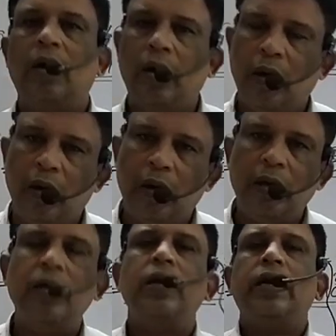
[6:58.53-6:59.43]

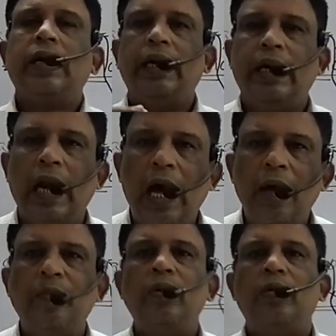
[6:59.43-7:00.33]
or
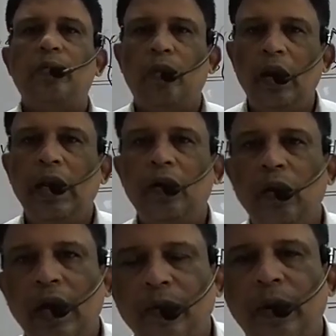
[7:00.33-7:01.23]
gram
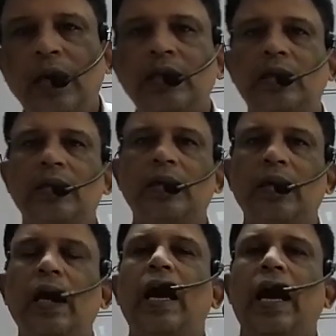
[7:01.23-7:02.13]
molecular mass,
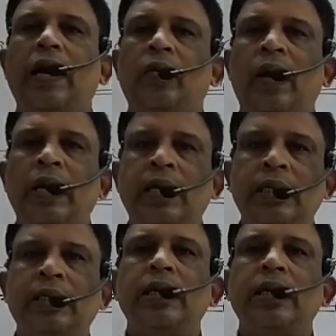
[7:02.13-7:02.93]
and one is